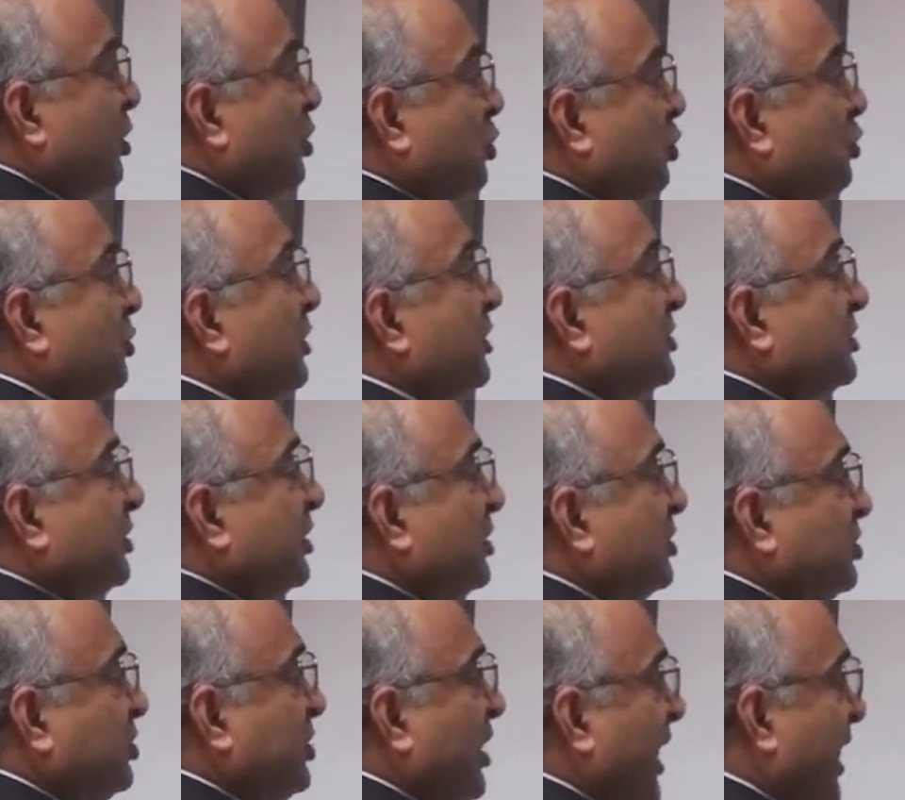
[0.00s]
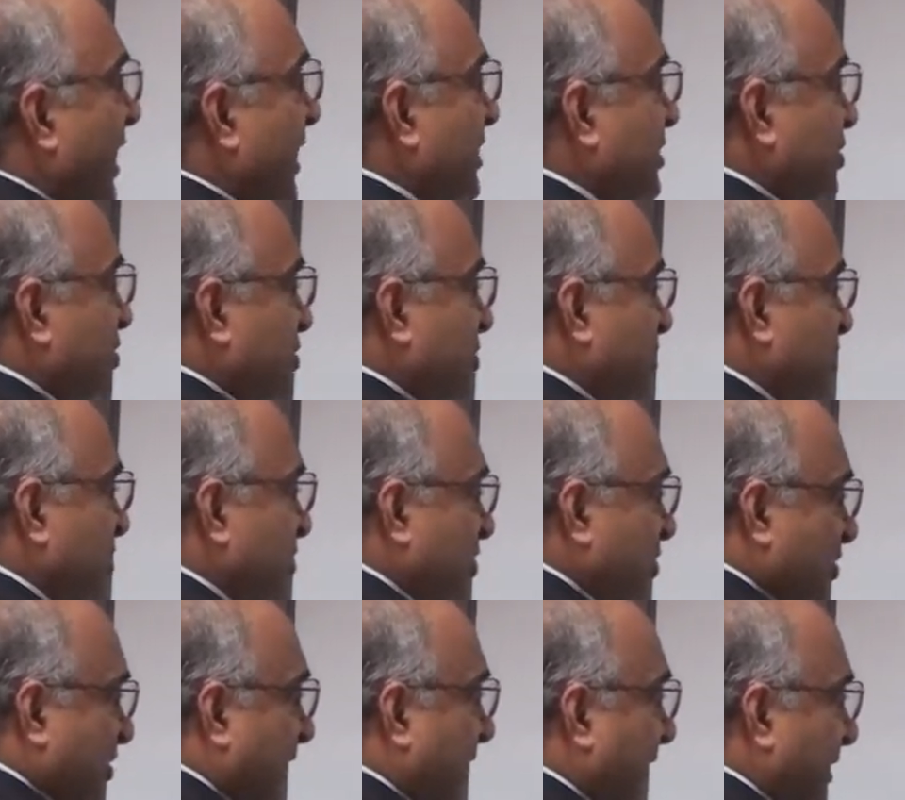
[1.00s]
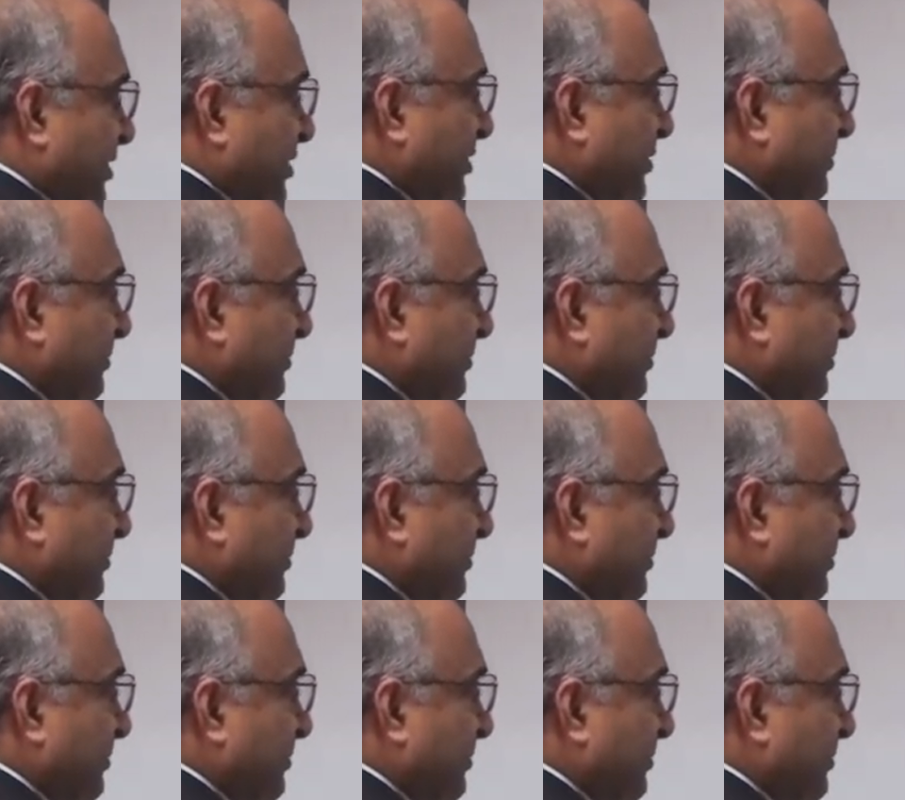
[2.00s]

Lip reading: to this changed state.